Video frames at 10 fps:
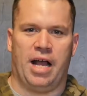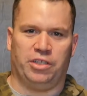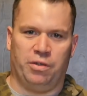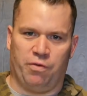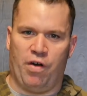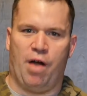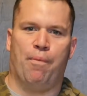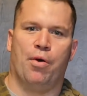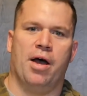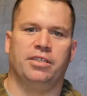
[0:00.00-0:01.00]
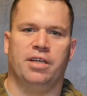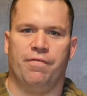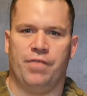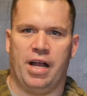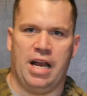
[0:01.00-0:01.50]
actually was very
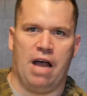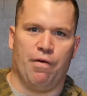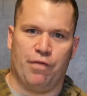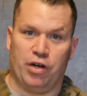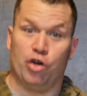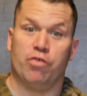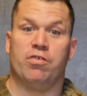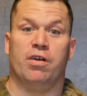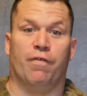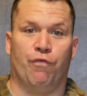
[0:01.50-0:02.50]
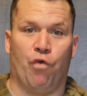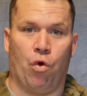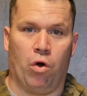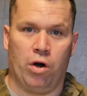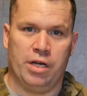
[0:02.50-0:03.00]
productive. And now we've introduced you to
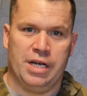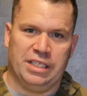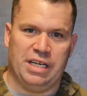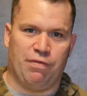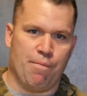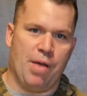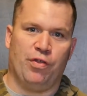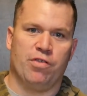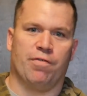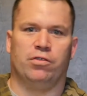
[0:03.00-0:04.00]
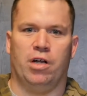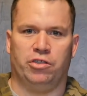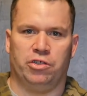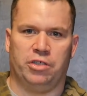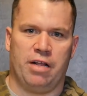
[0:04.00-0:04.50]
four different methods of
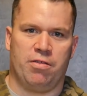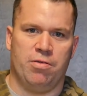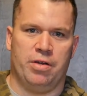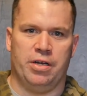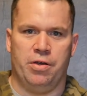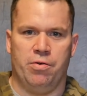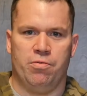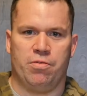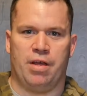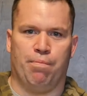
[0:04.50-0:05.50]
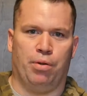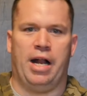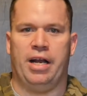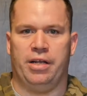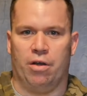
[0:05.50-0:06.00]
cluster sets you can use in
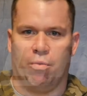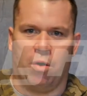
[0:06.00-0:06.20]
planning your